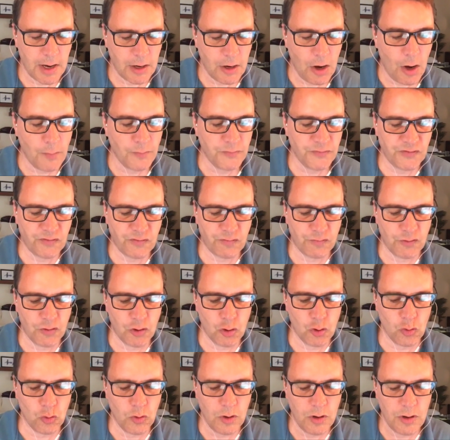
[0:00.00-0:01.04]
comes
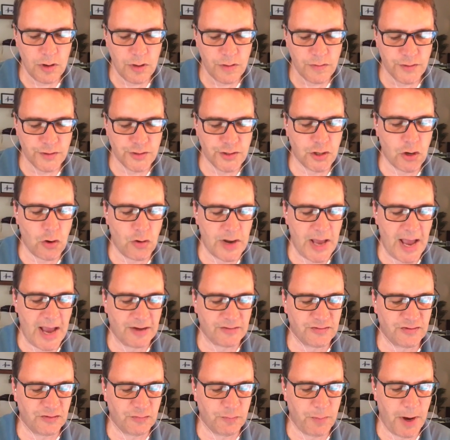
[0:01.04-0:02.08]
through the Dakota
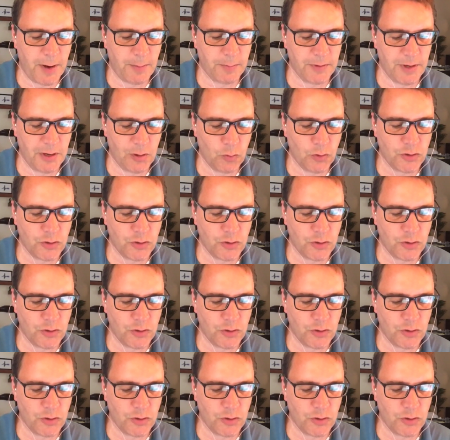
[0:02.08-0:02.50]
Access Pipeline.